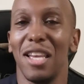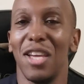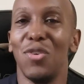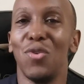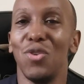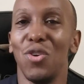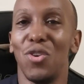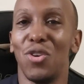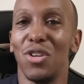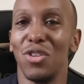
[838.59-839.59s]
in all
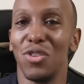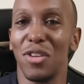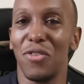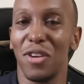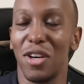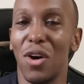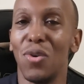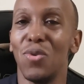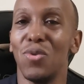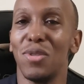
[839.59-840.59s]
your different
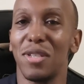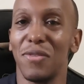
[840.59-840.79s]
colds